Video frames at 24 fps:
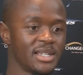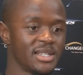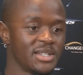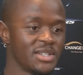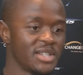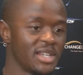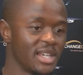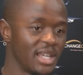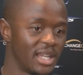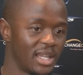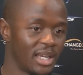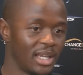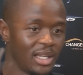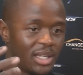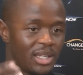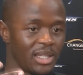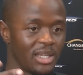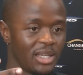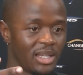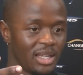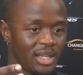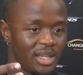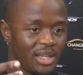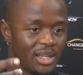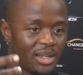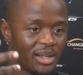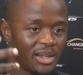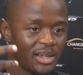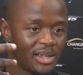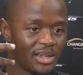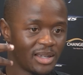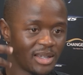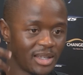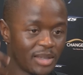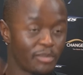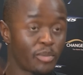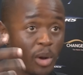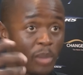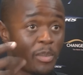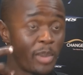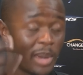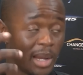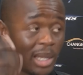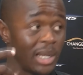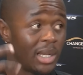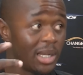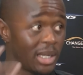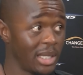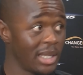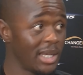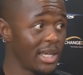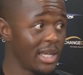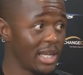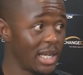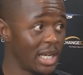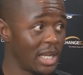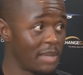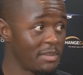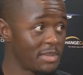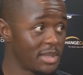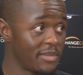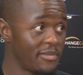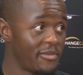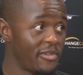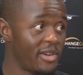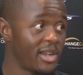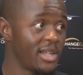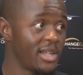you get proper LED headlamps up front.